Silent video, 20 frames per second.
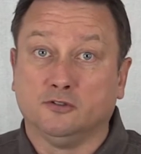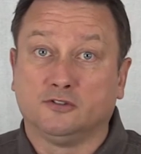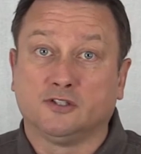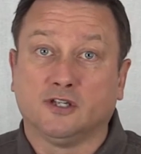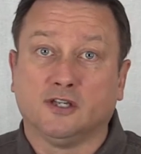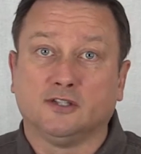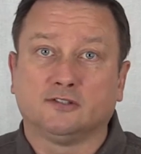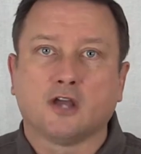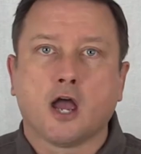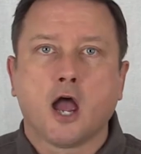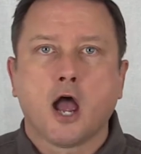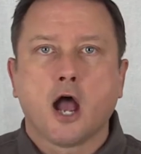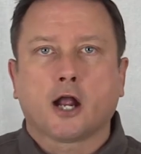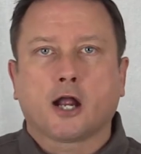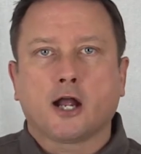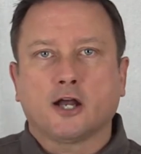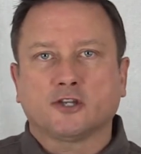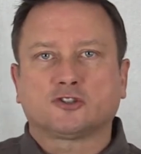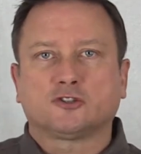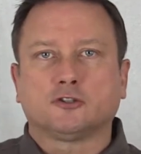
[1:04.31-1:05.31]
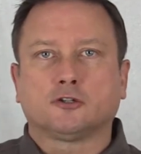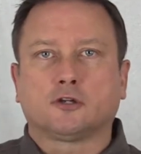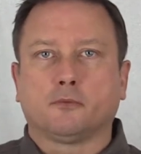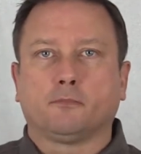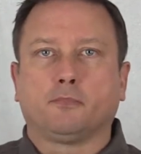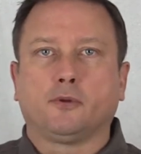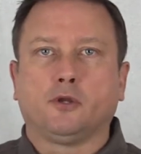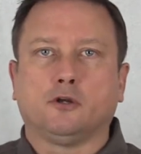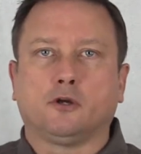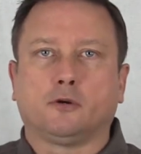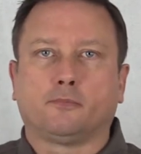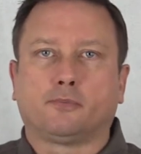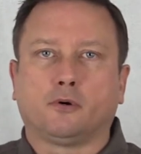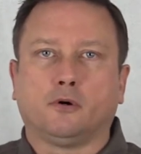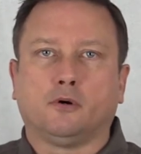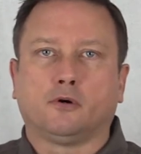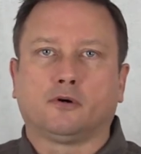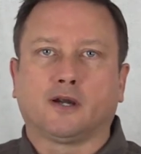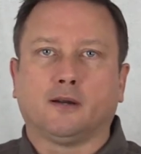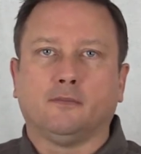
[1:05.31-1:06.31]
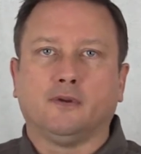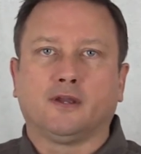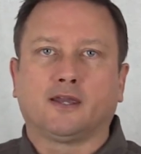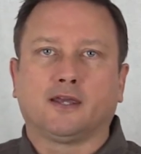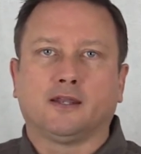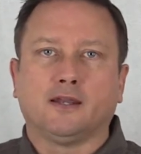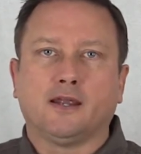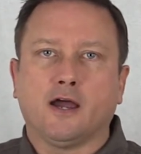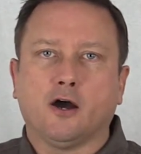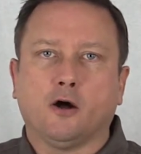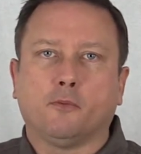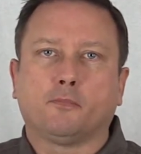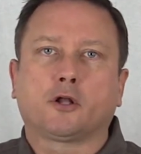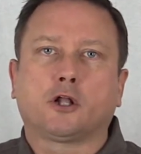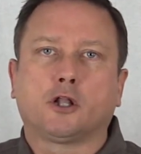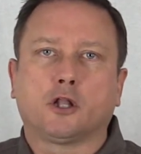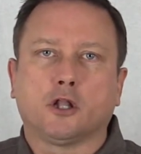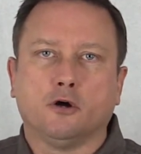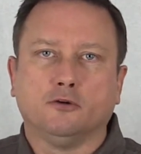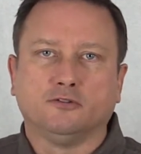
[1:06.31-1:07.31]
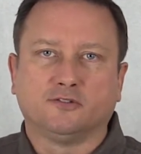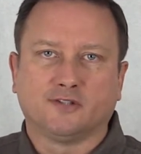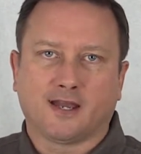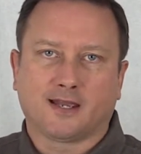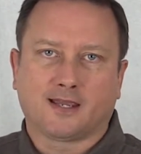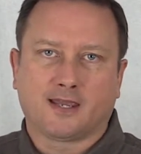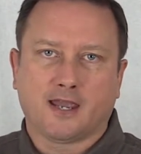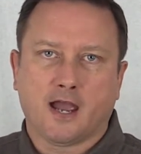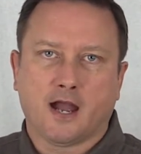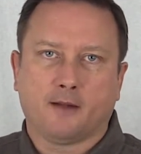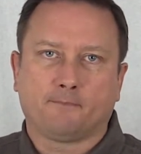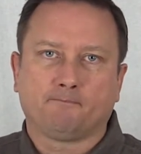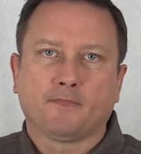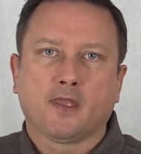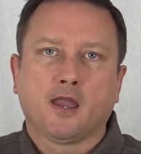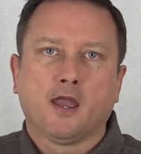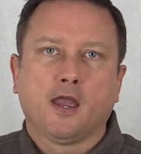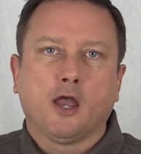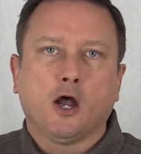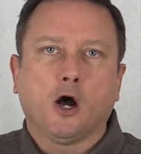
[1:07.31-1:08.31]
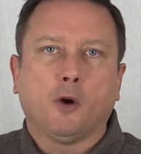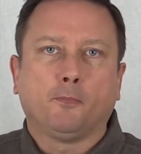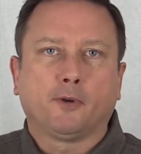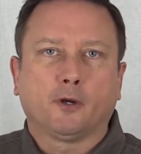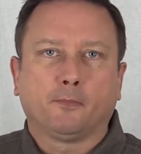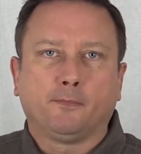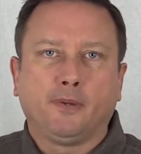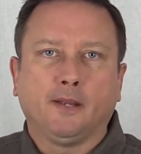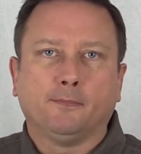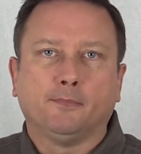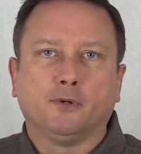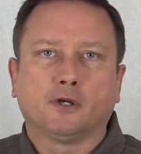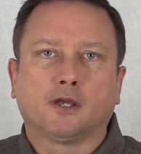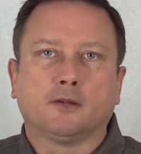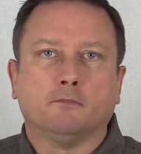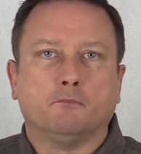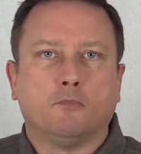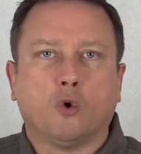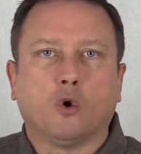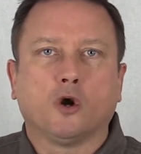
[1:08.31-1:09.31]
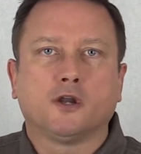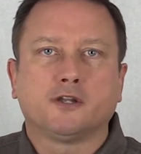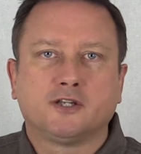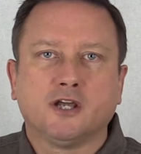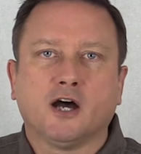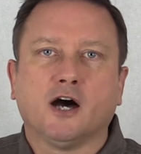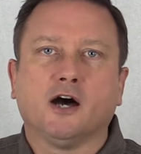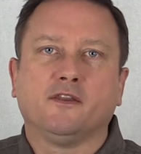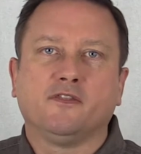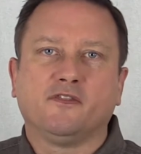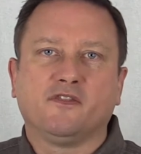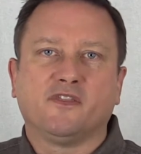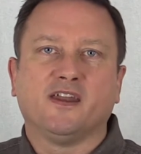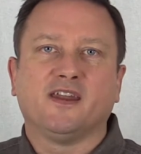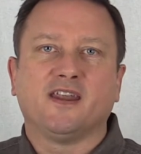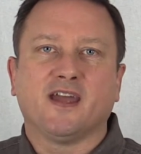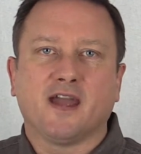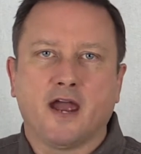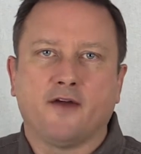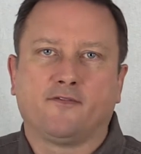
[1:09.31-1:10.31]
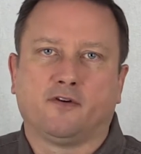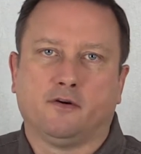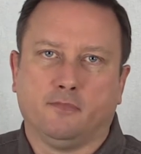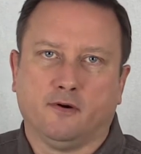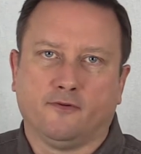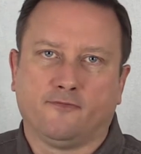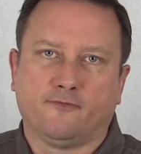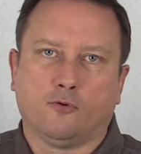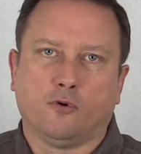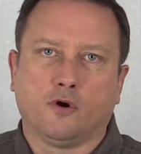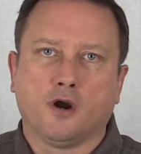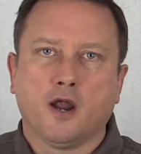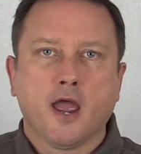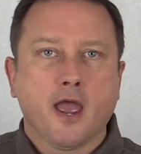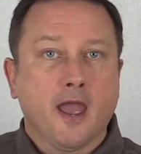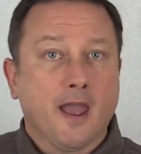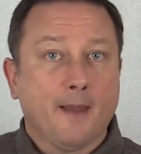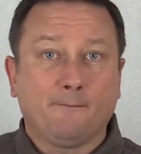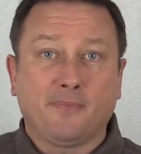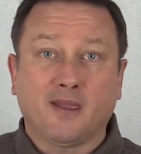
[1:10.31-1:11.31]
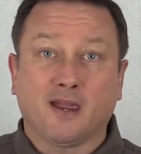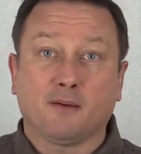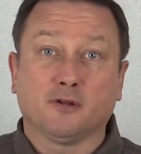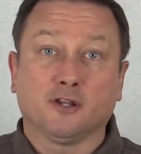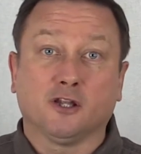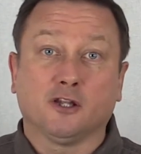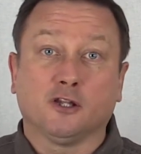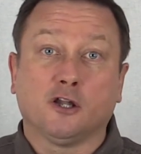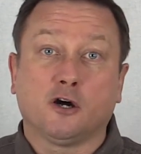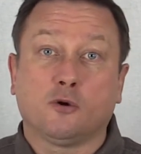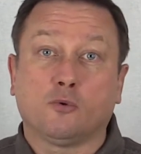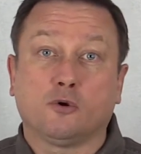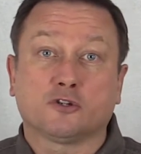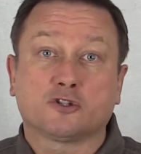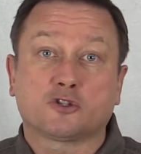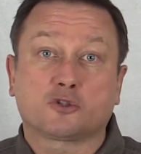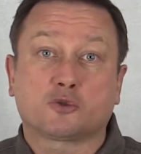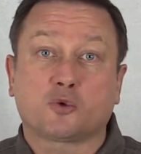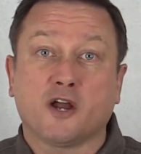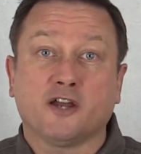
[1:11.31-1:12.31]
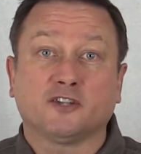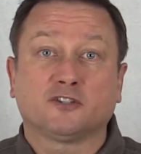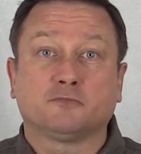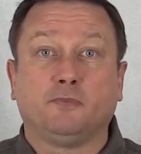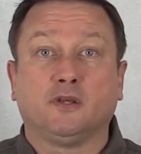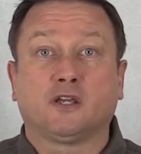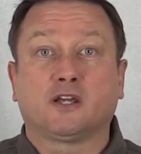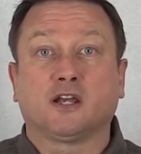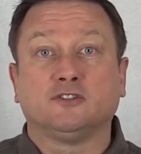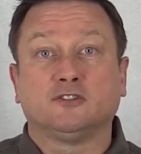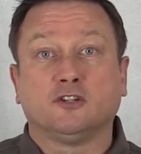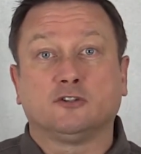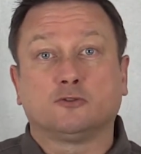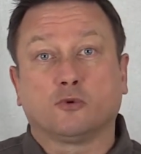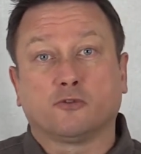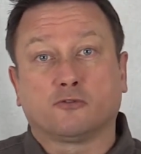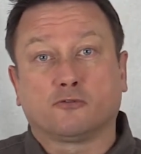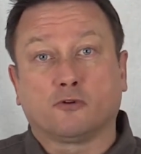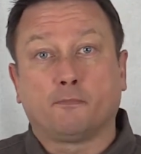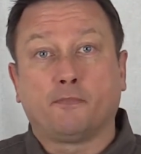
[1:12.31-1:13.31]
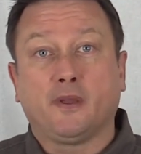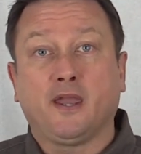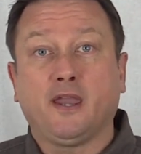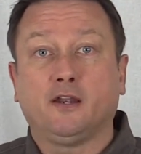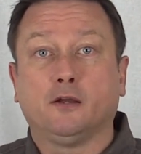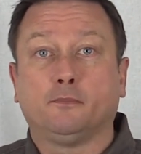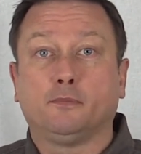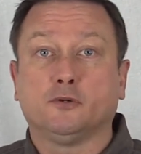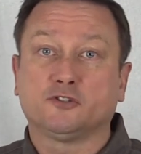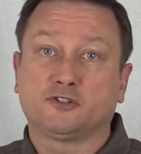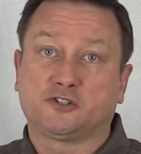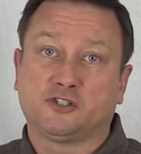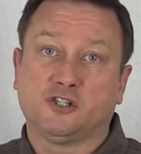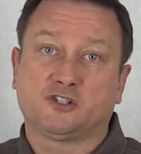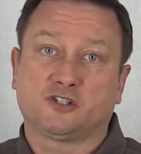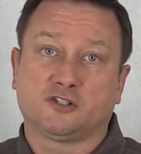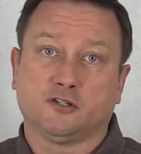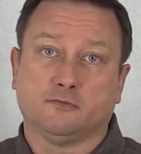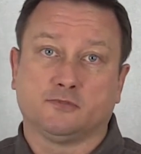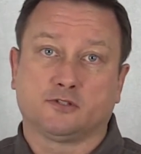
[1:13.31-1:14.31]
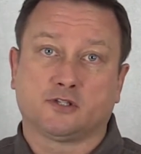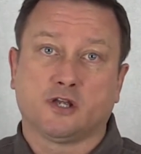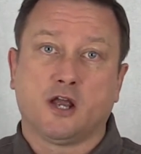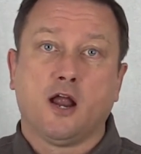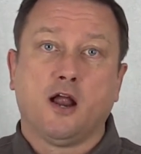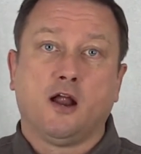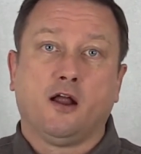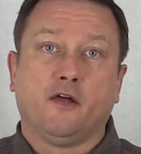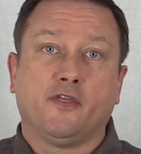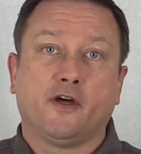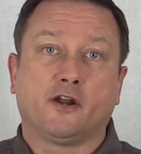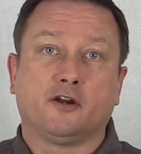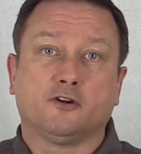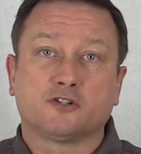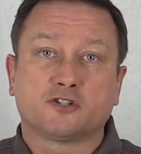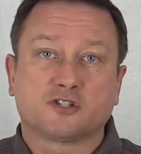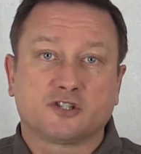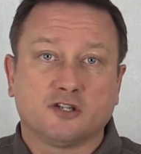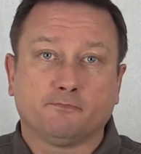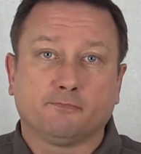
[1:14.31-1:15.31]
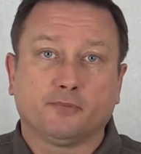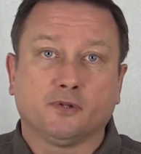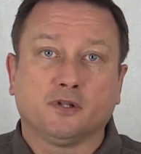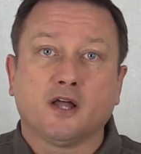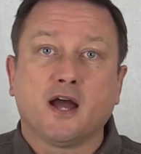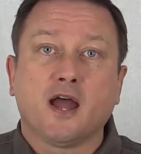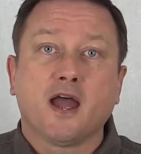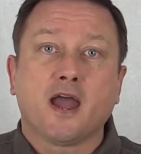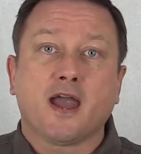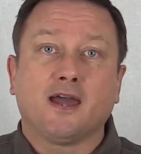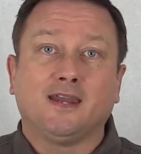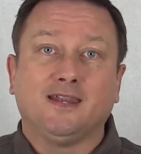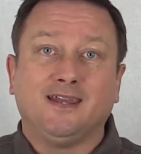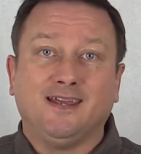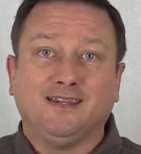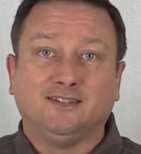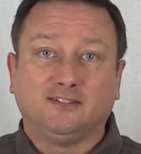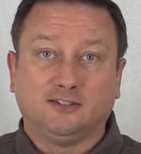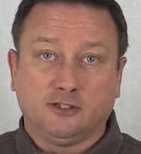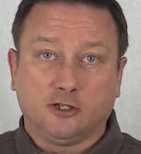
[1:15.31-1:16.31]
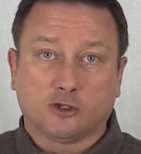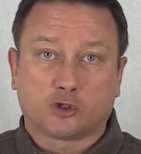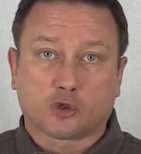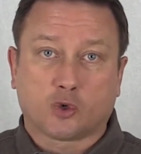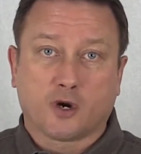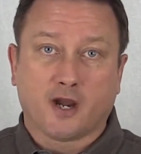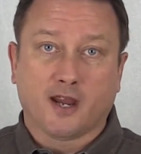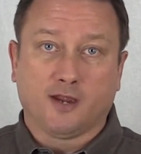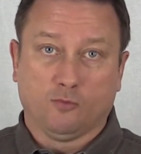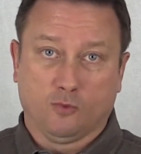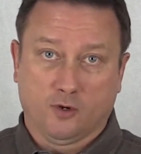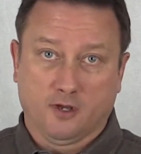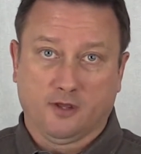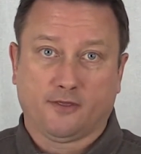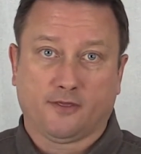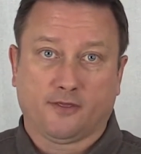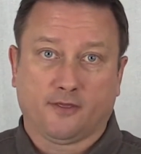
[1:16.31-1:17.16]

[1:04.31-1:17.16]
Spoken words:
is custom computer programming can help close that gap, help your people get more done than ever before, and be able to lower stress because it's with repeatable systems that are simple and easy to train with.